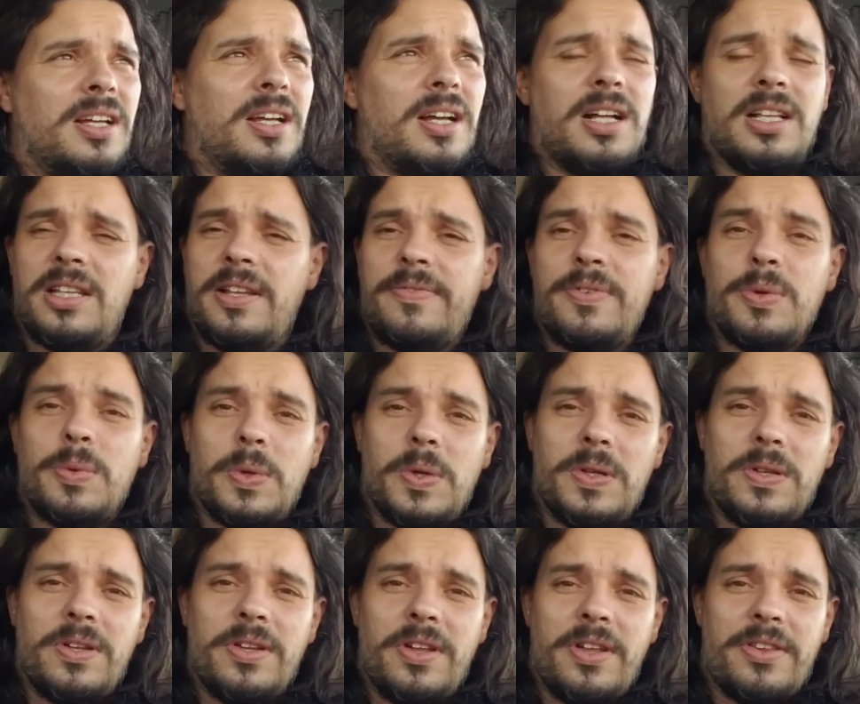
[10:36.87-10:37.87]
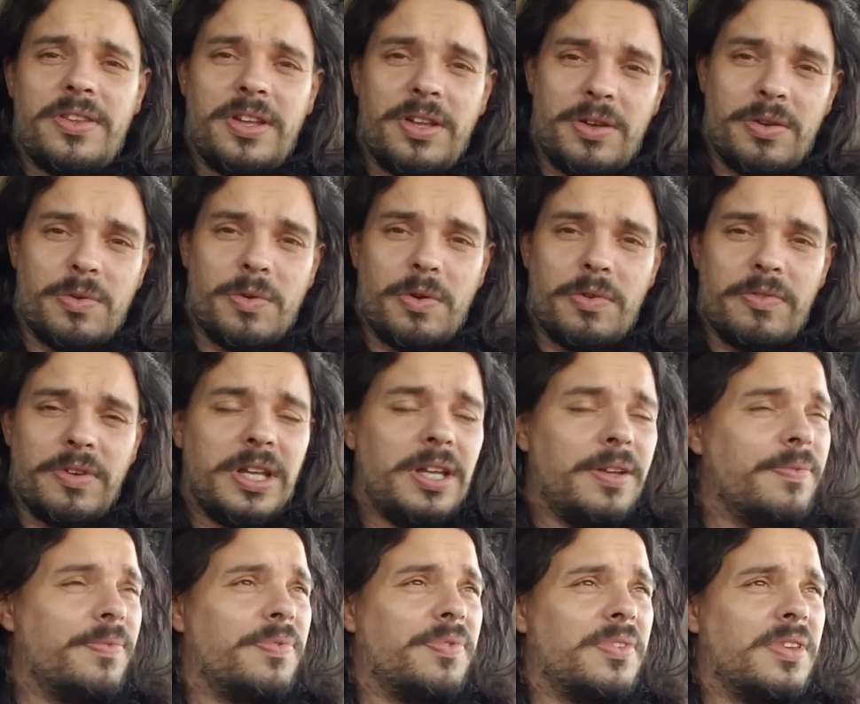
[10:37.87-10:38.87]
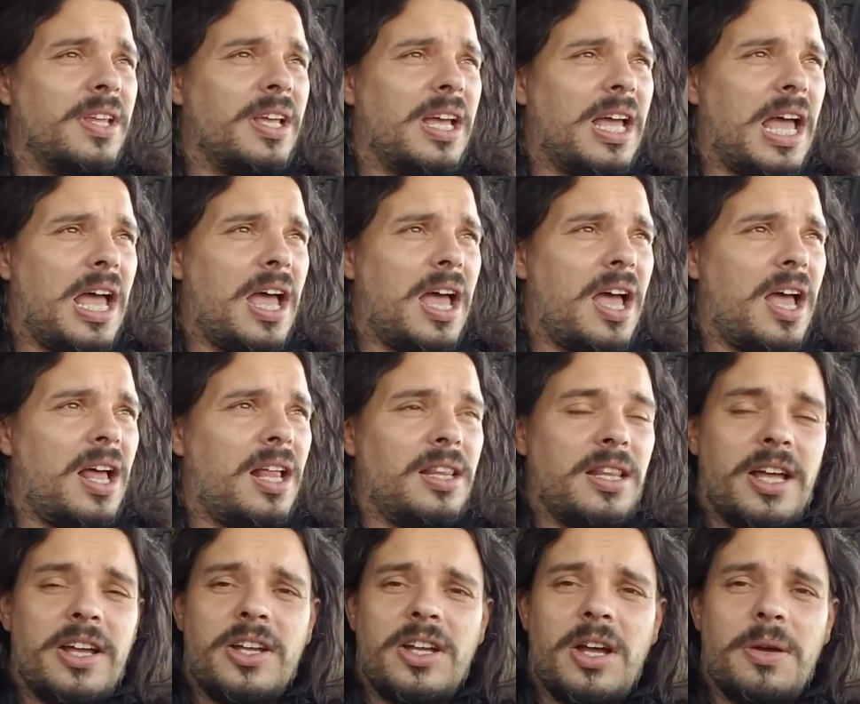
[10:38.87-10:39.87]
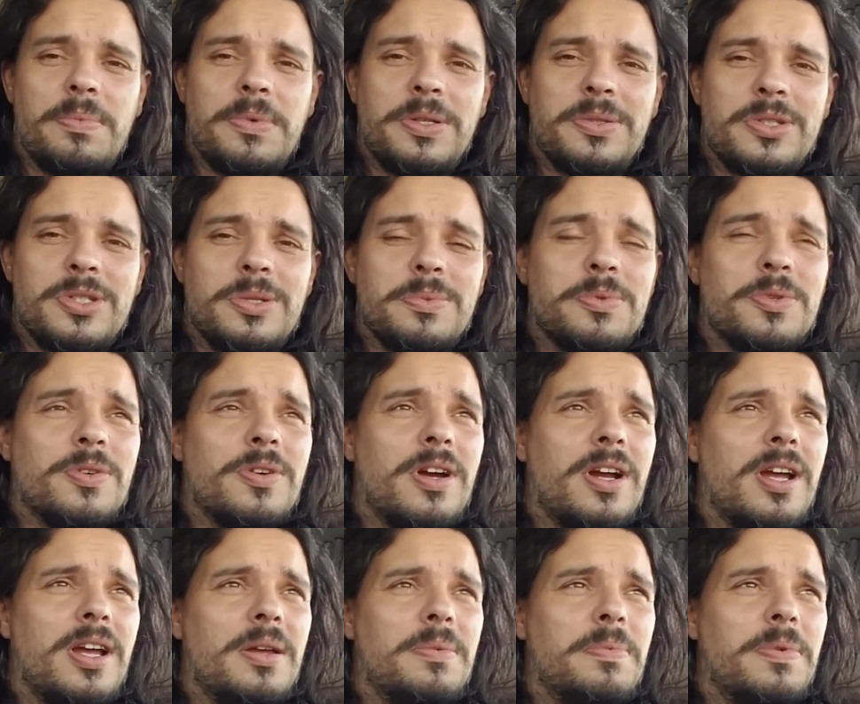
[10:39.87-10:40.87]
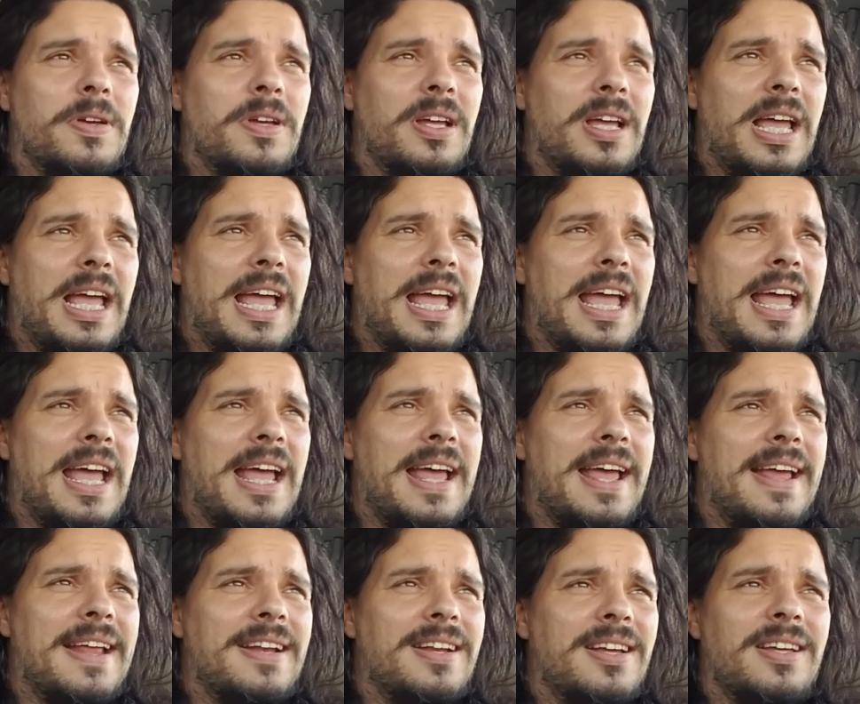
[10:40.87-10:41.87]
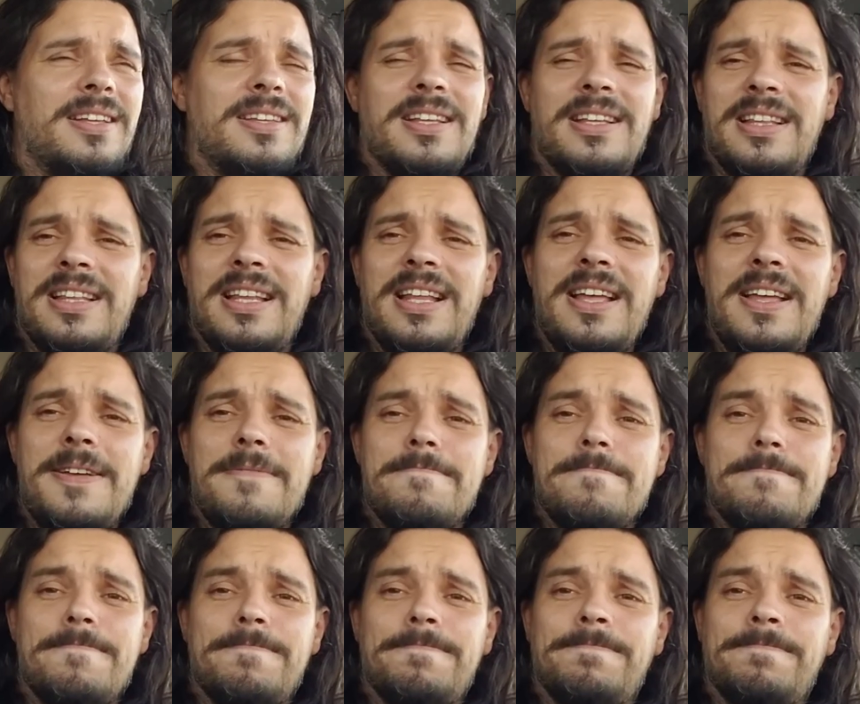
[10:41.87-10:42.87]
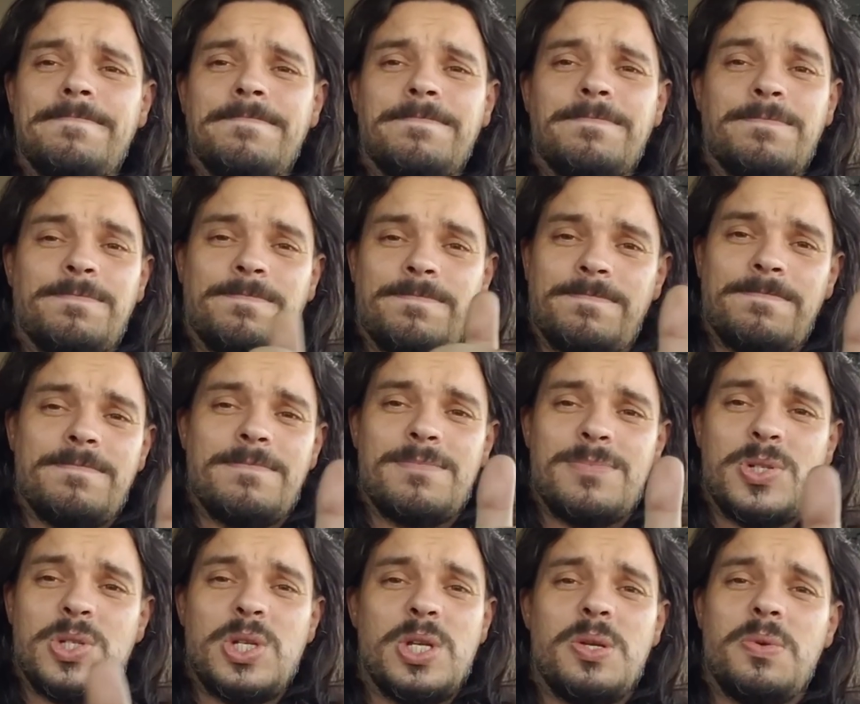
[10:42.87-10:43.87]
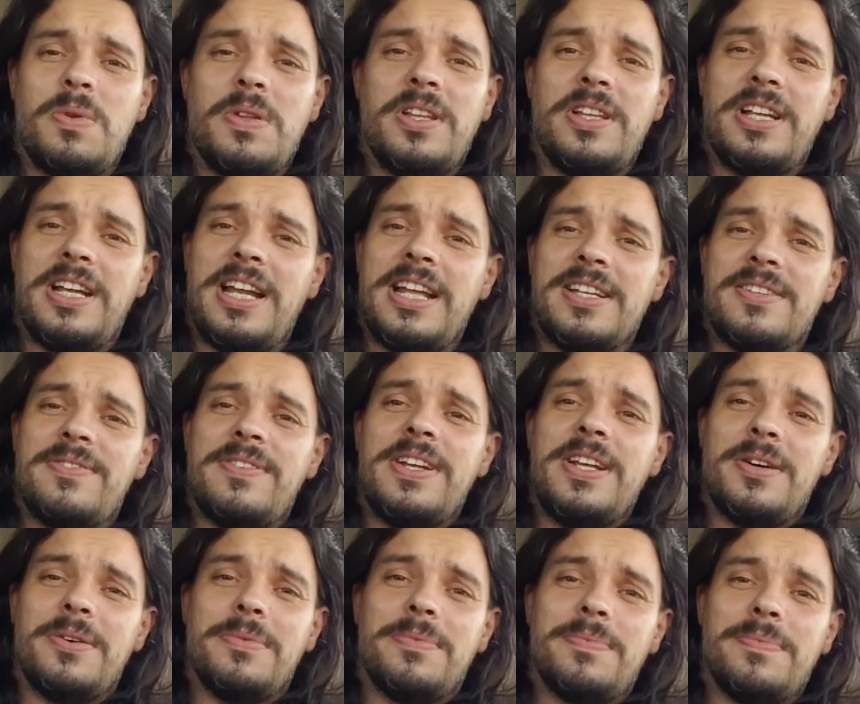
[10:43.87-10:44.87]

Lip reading: I love you all. I think you're groovy. Like, comment, and subscribe. And other than that, see you all in the next video.